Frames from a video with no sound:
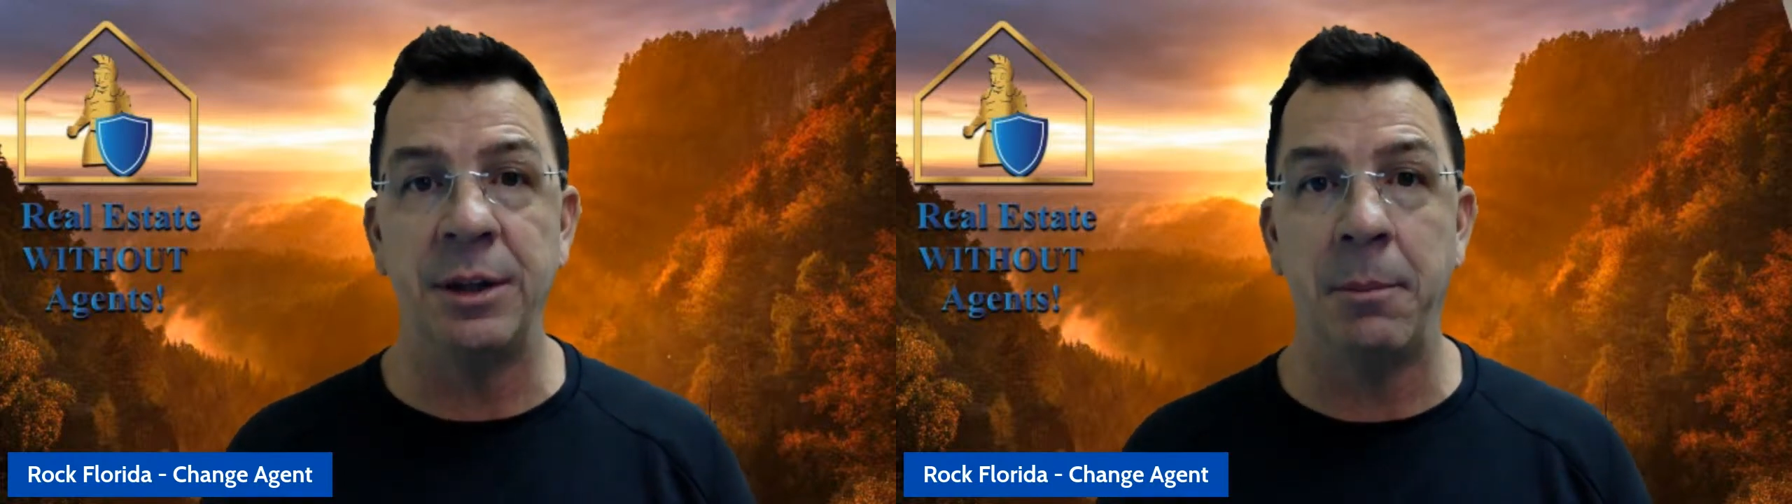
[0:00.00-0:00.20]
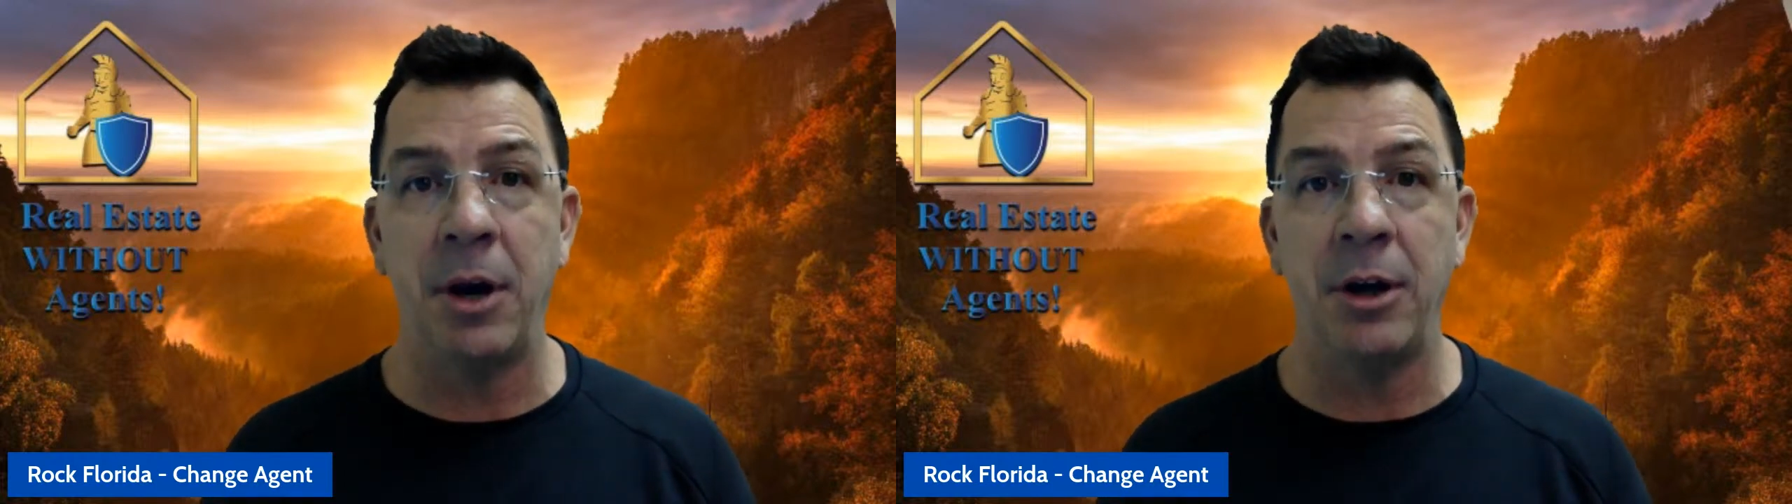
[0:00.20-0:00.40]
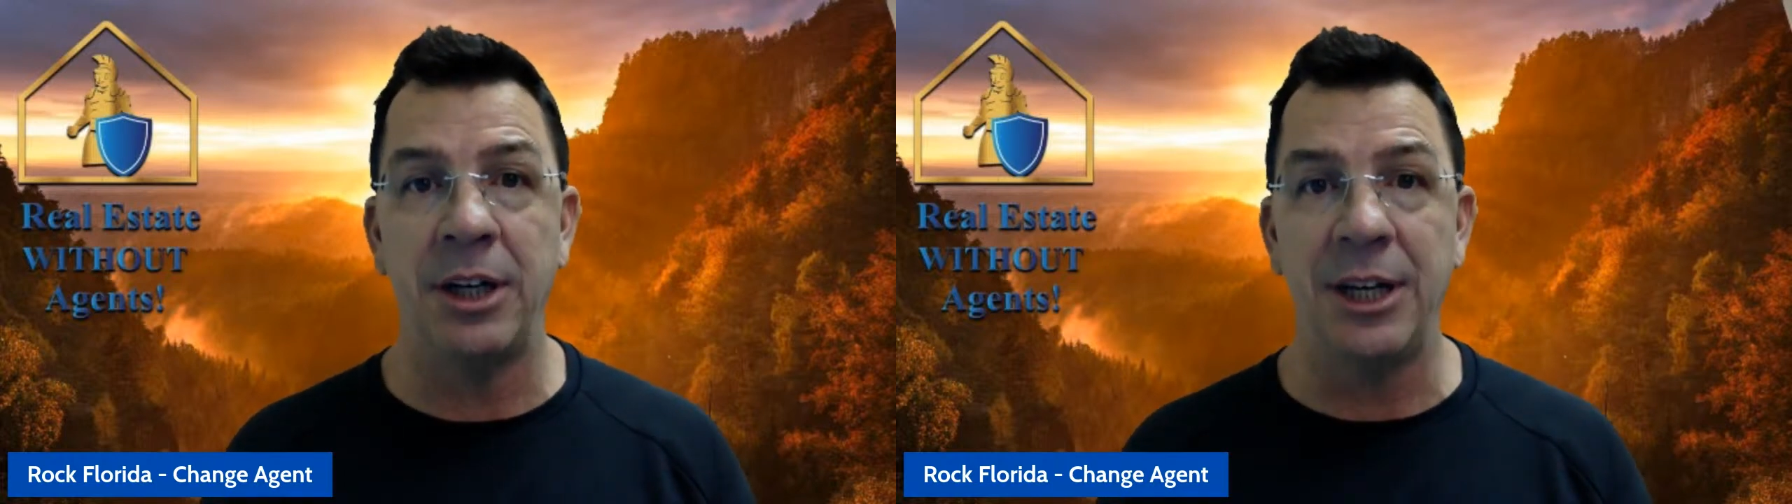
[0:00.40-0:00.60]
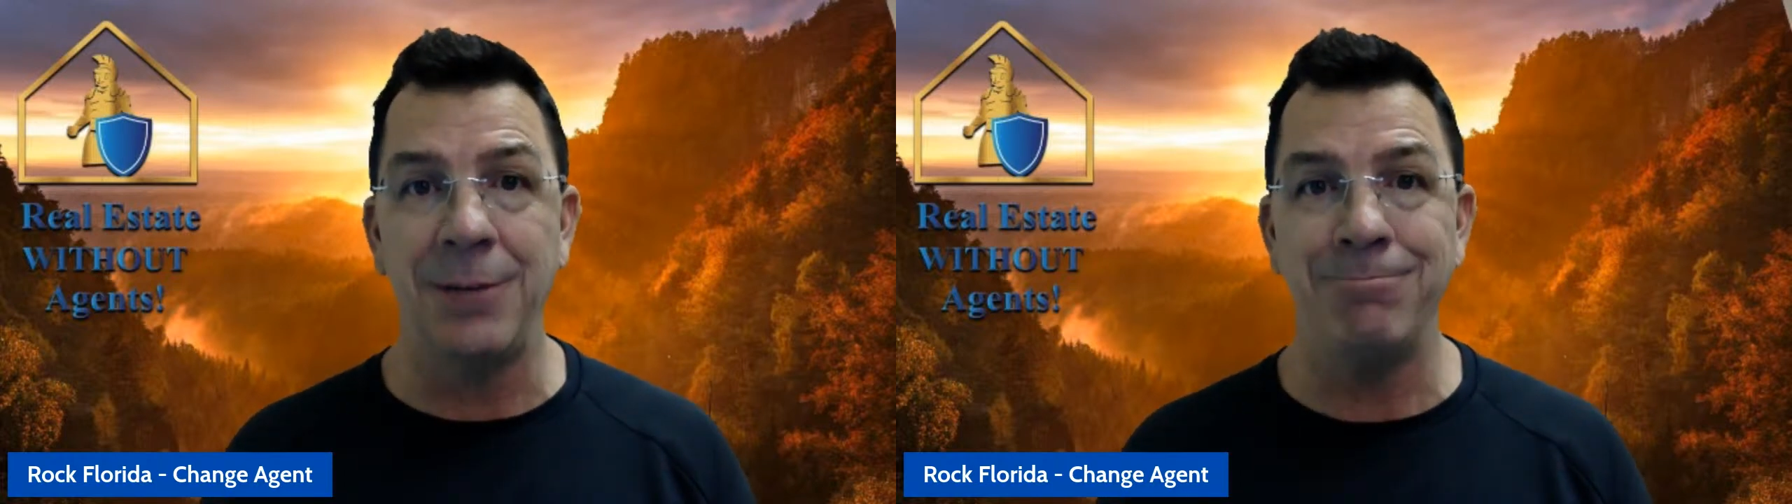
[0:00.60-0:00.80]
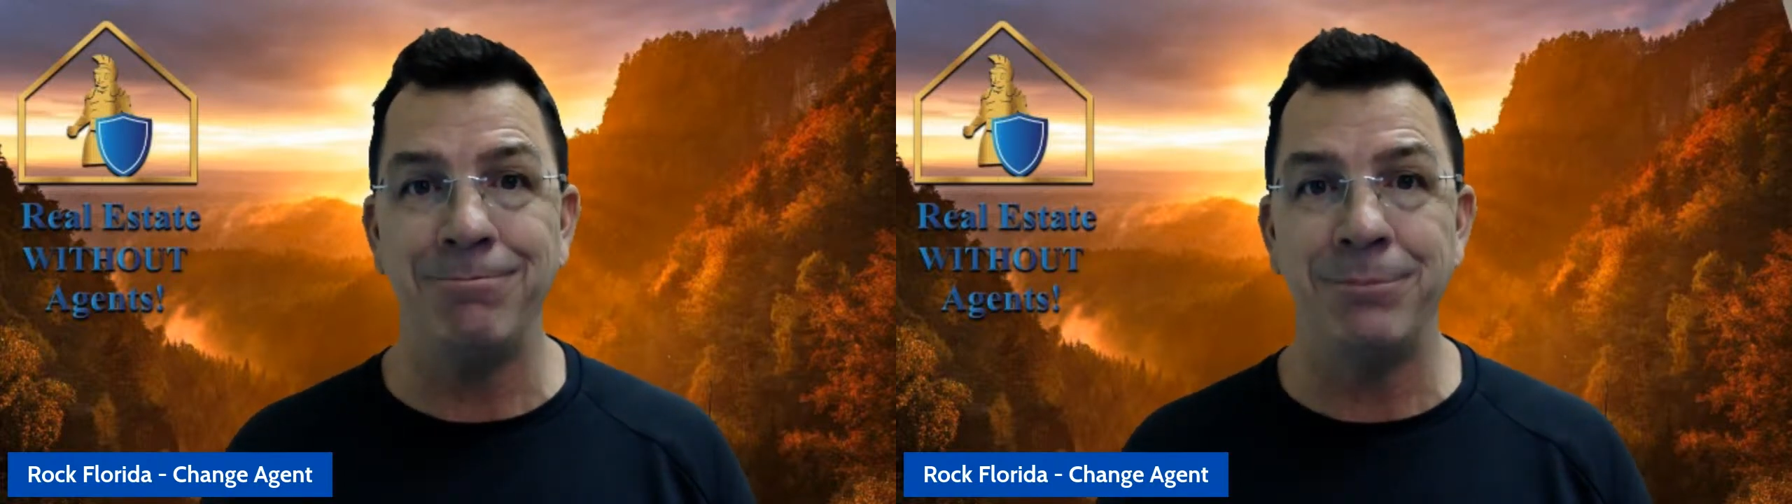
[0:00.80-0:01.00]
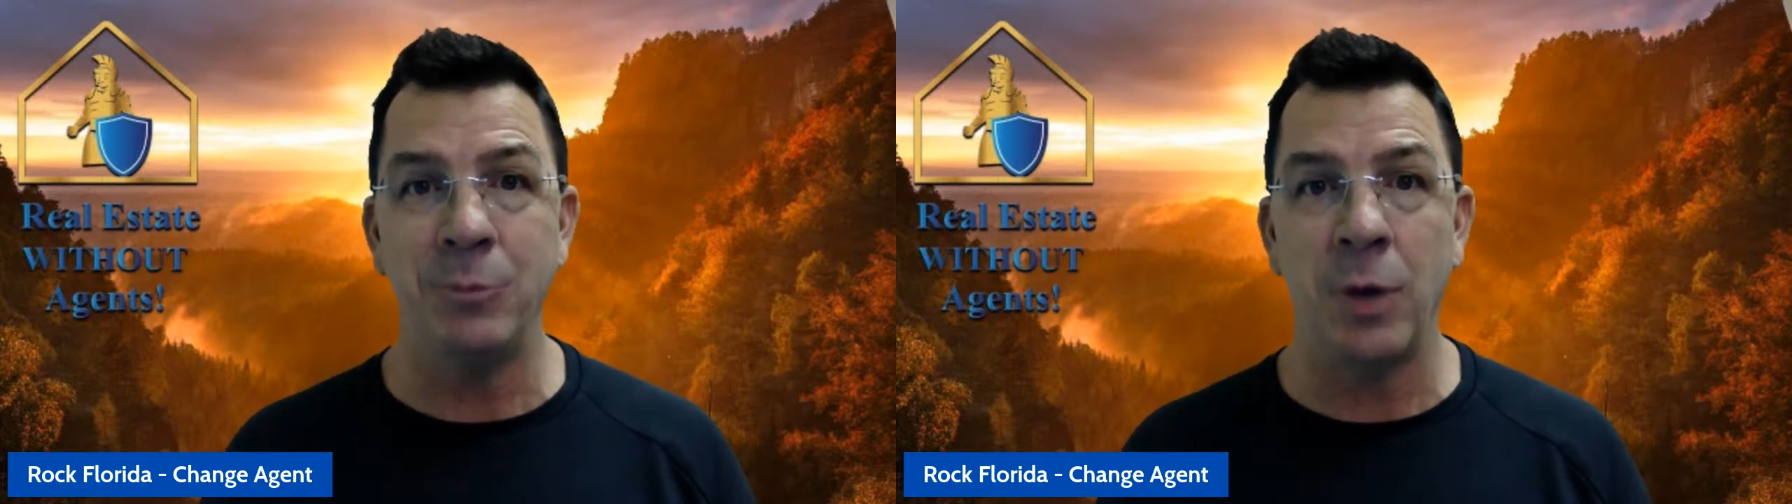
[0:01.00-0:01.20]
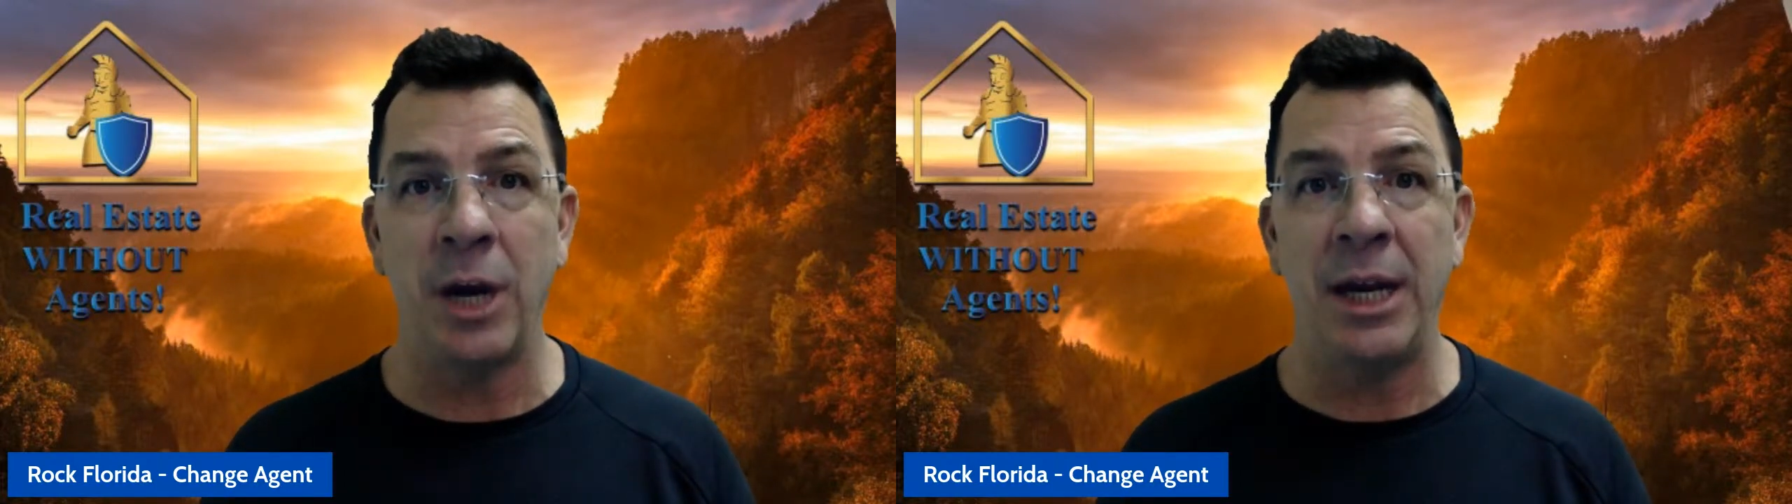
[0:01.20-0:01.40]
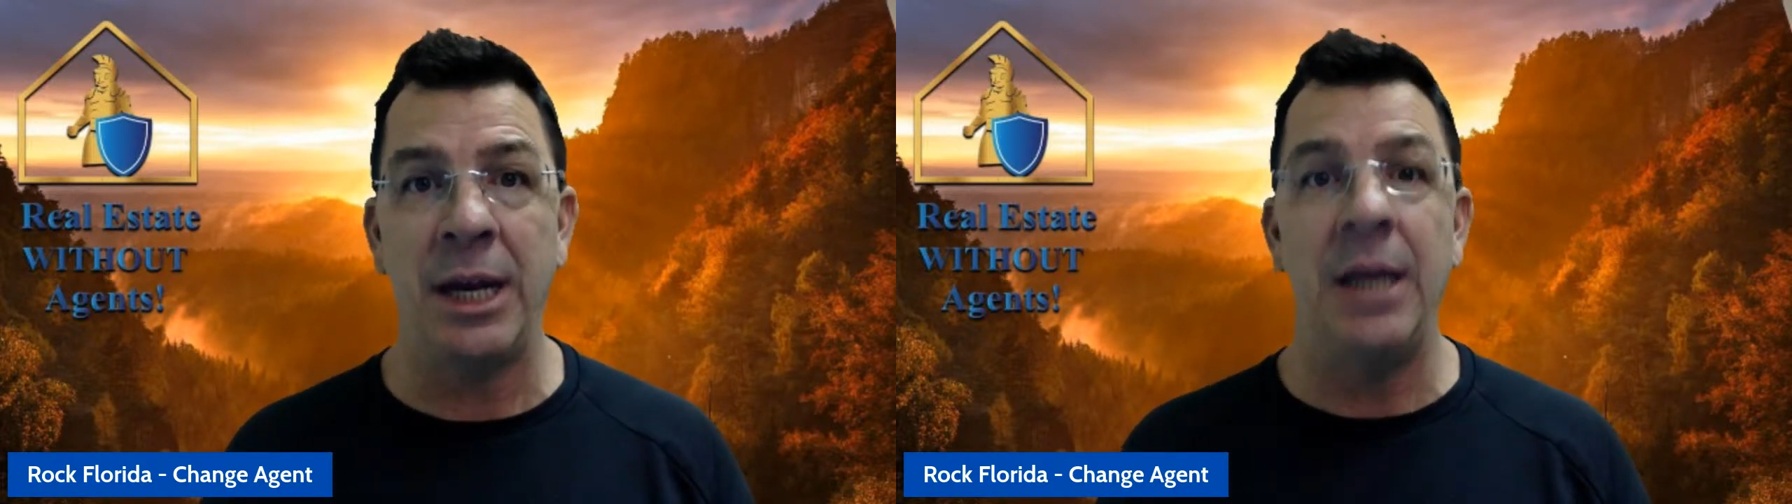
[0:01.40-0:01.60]
the market,
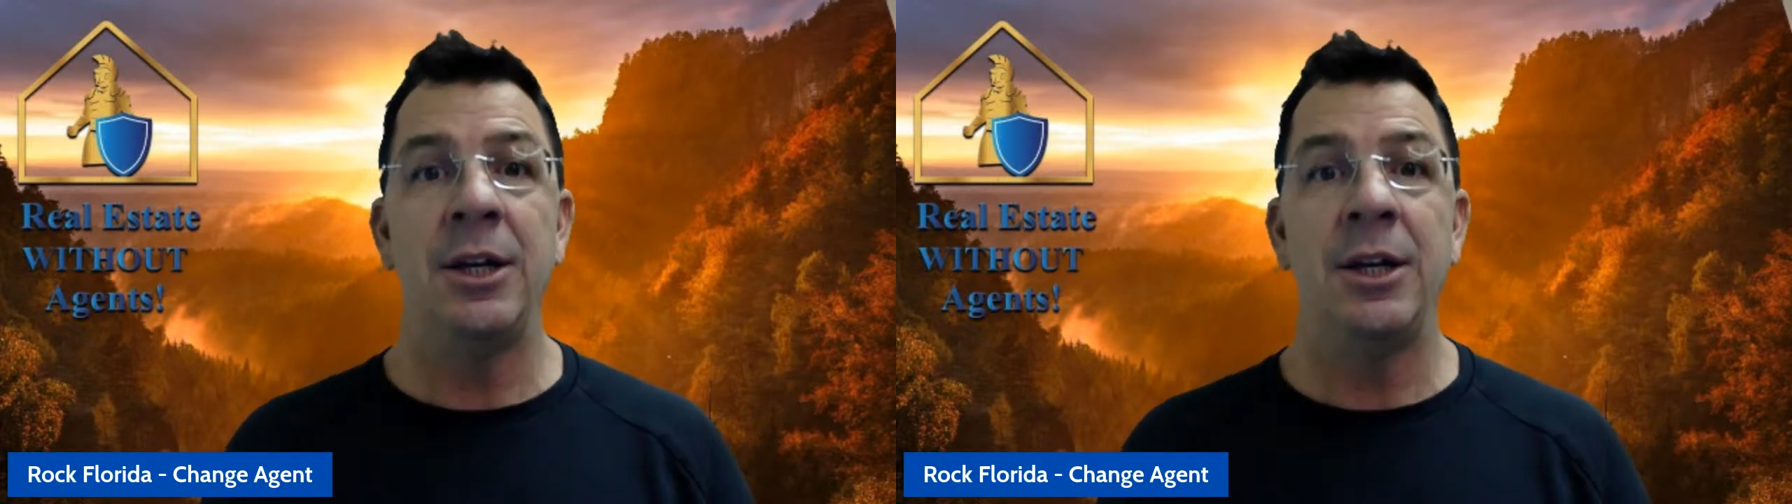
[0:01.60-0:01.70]
right?